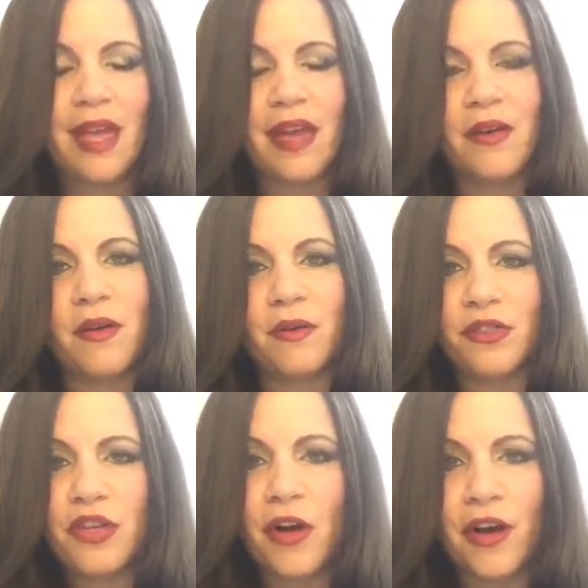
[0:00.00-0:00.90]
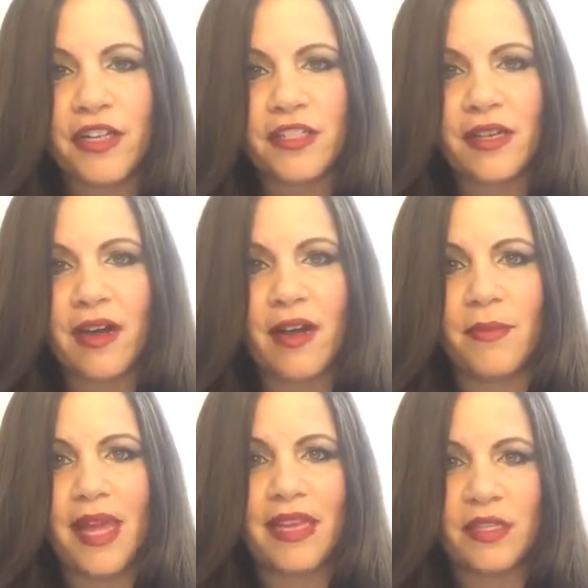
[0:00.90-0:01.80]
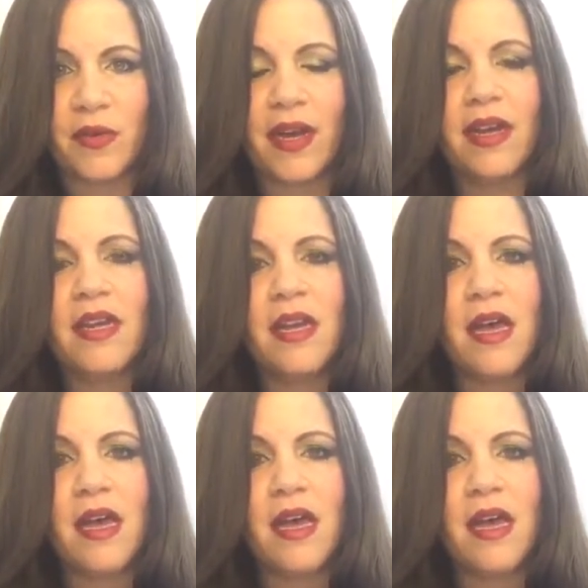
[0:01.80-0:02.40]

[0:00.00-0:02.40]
I don't know, charged extra,